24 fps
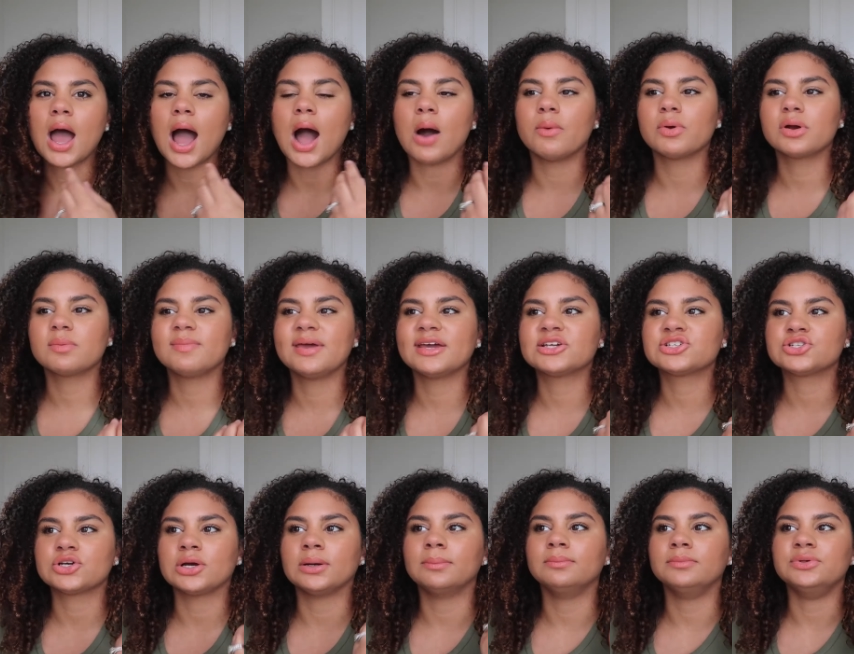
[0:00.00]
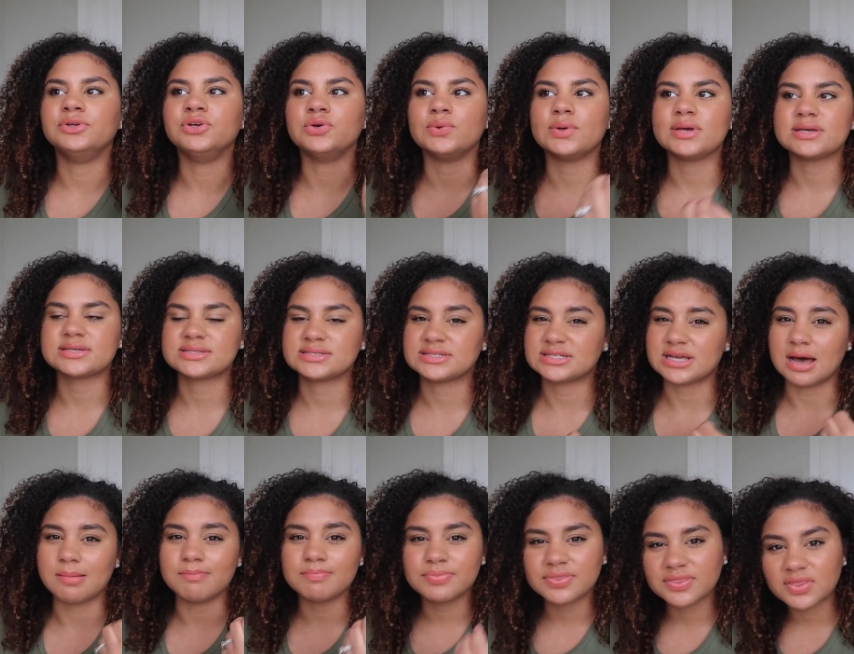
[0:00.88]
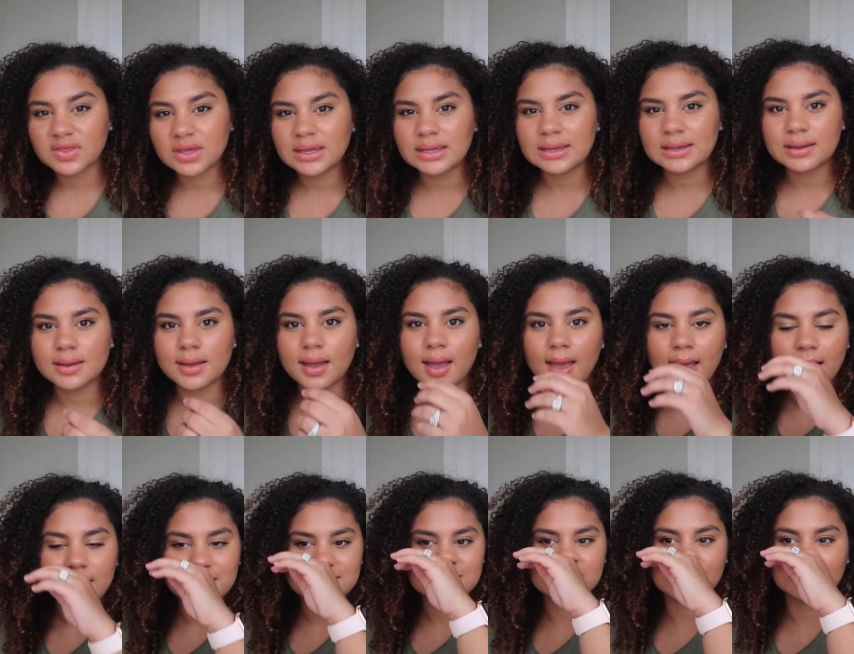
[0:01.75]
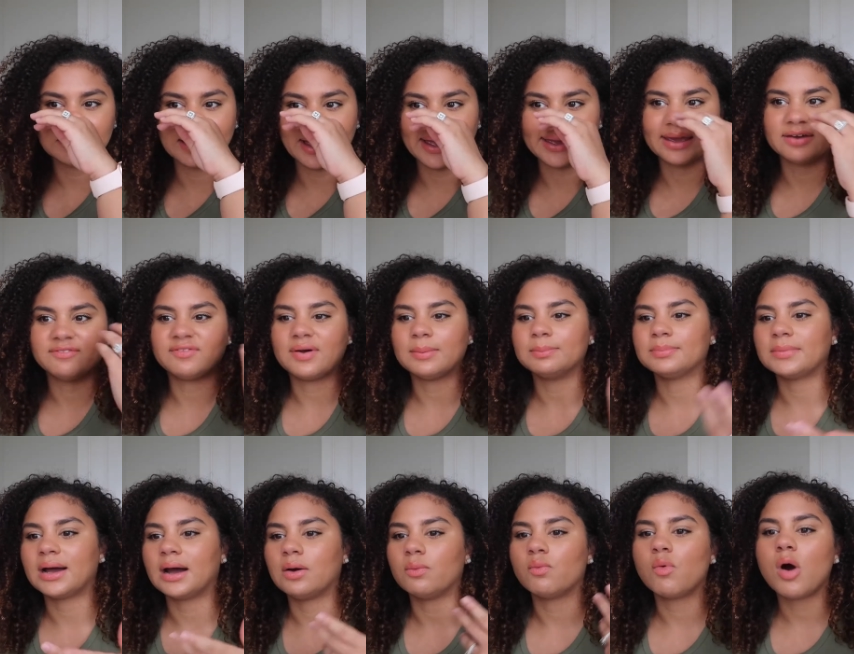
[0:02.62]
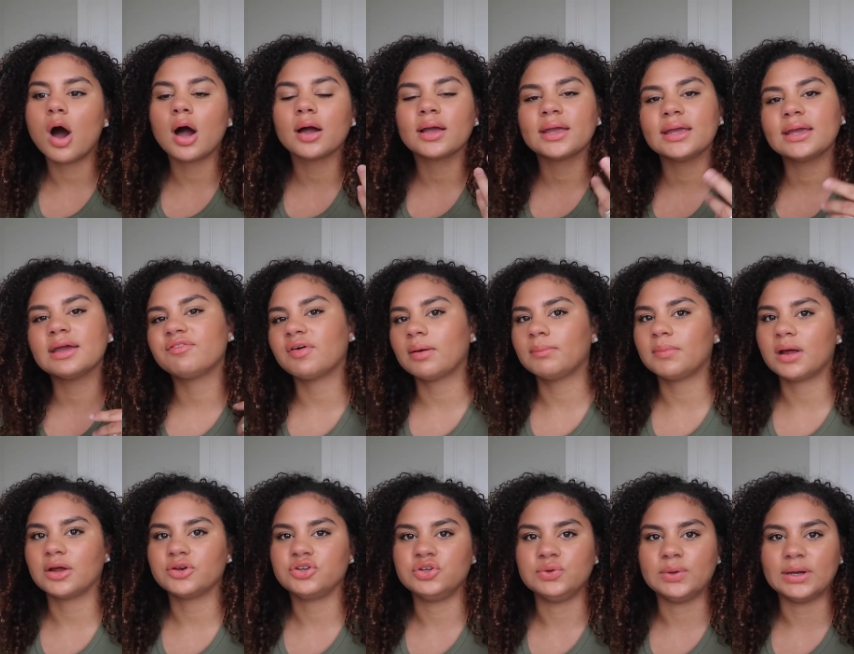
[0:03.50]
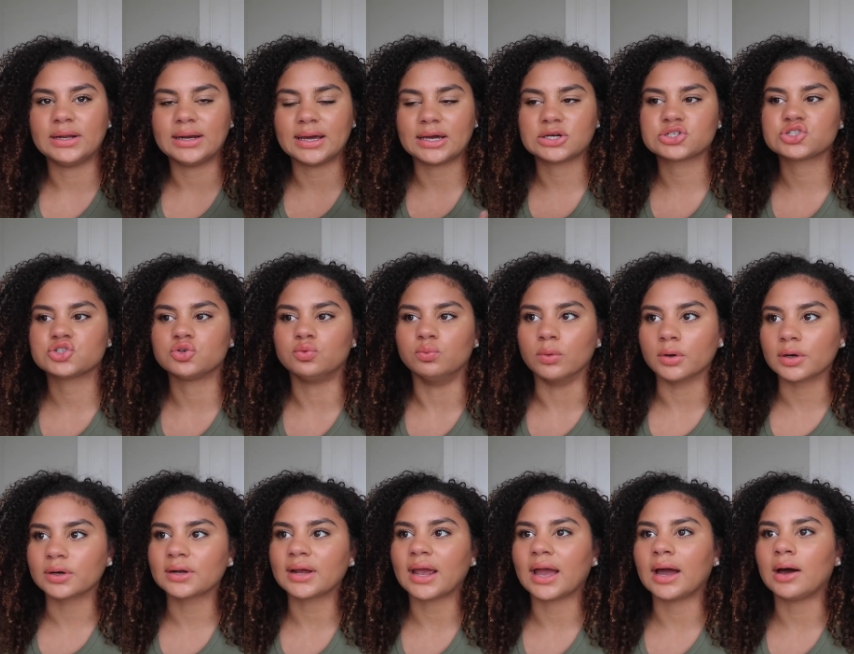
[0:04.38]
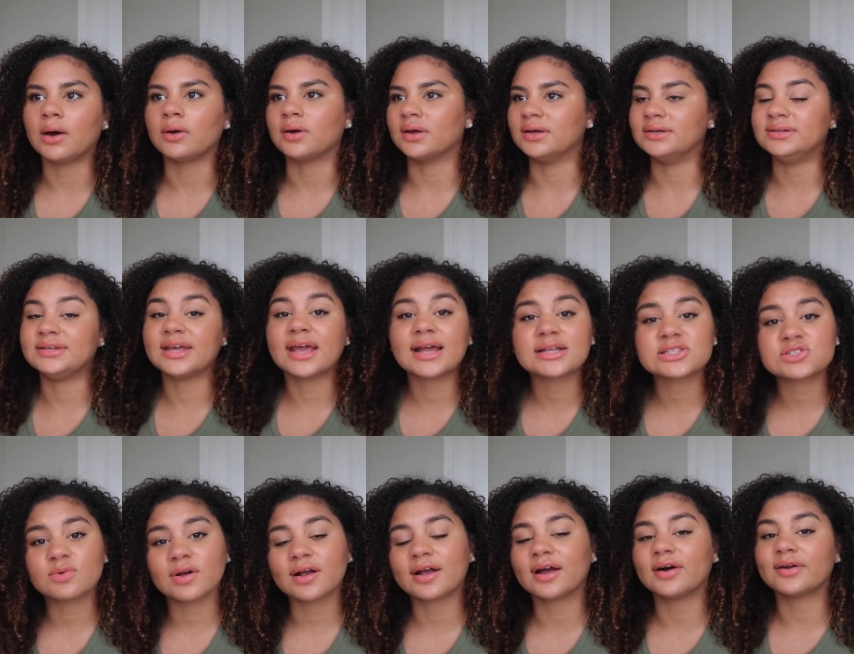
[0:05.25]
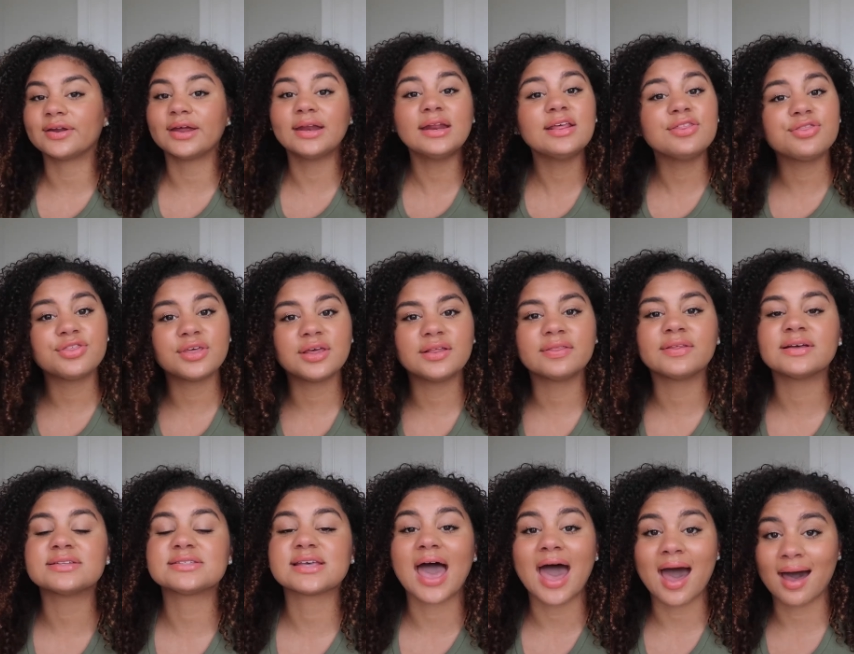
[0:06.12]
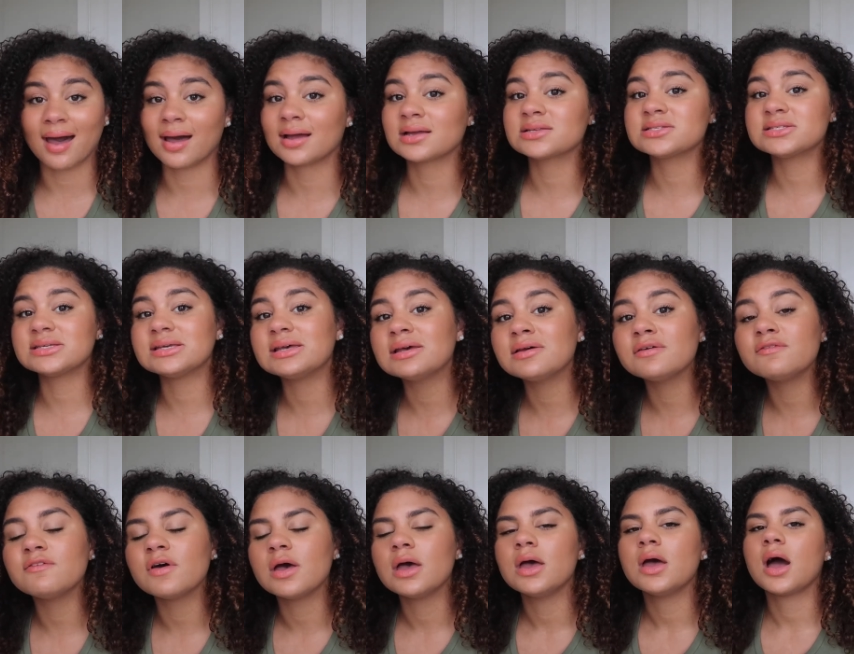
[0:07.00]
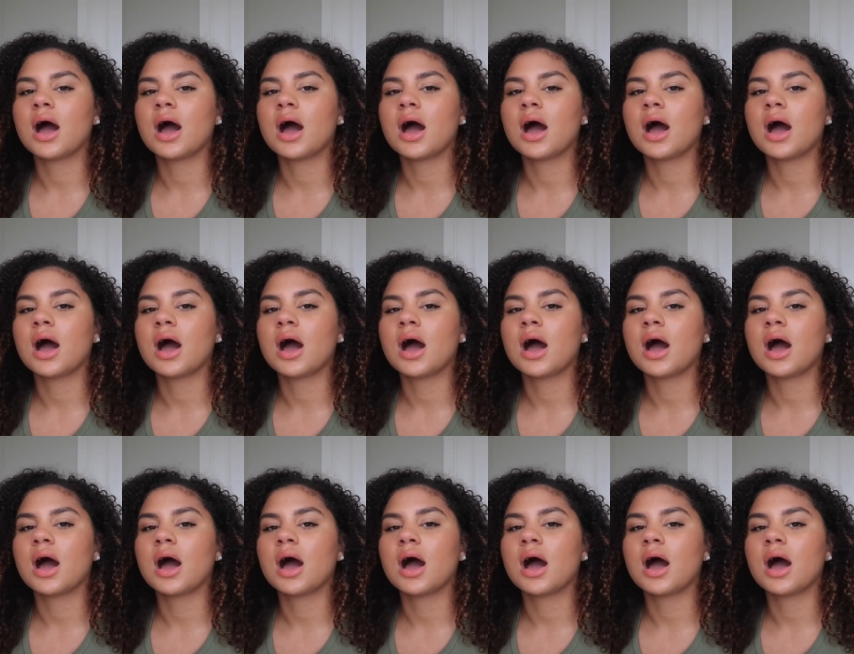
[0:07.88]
i want to make sure i'm doing something so like if i'm not walking if i'm not doing an actual workout a dance workout anything that's active